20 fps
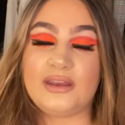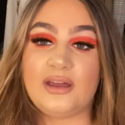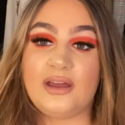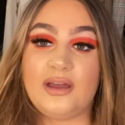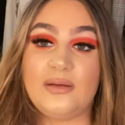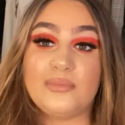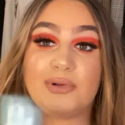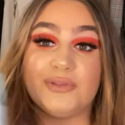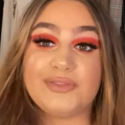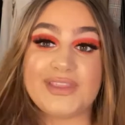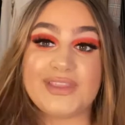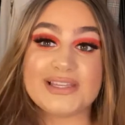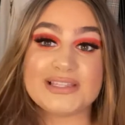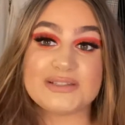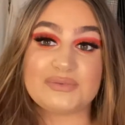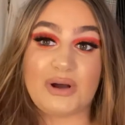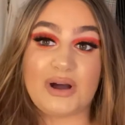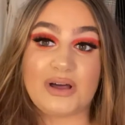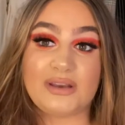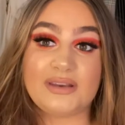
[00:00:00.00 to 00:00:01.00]
Um, but this
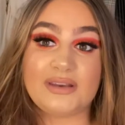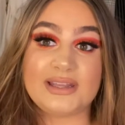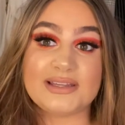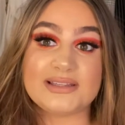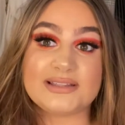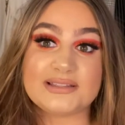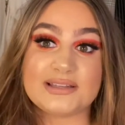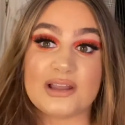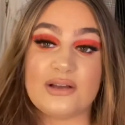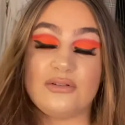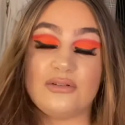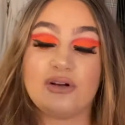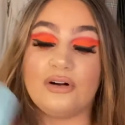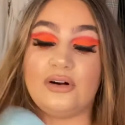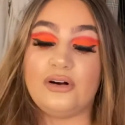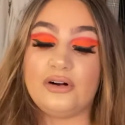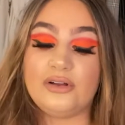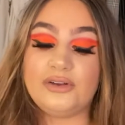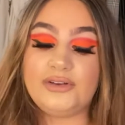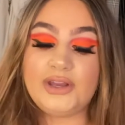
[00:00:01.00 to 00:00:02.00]
one is so
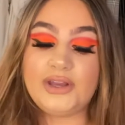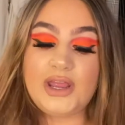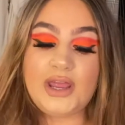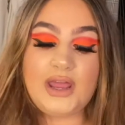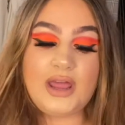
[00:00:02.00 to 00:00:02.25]
good.